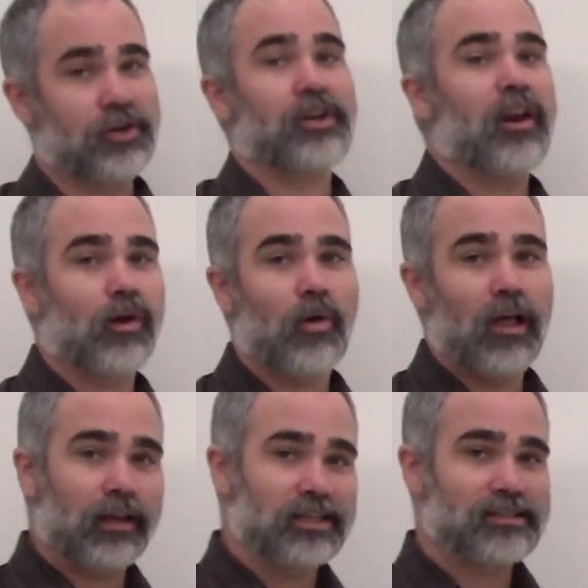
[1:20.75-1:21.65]
on an
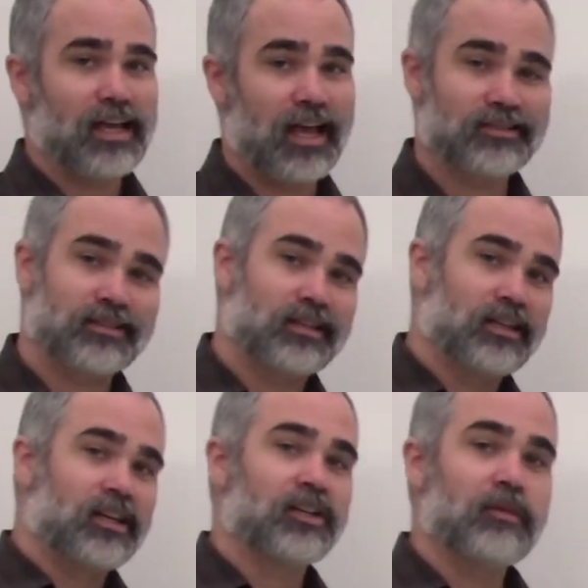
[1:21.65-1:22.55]
inequalities test.
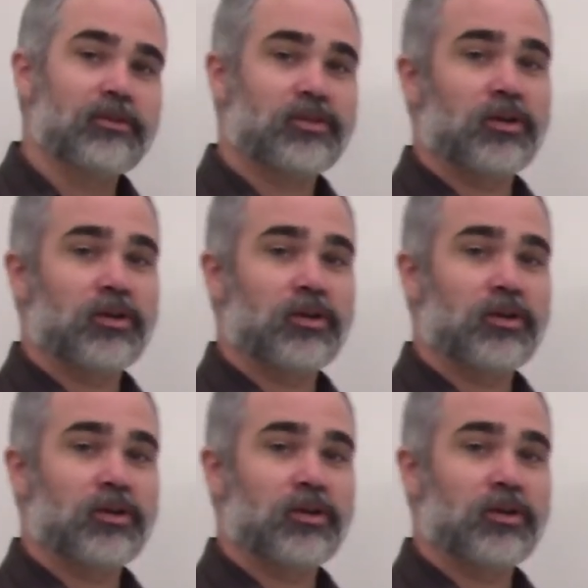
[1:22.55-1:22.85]
Let me show you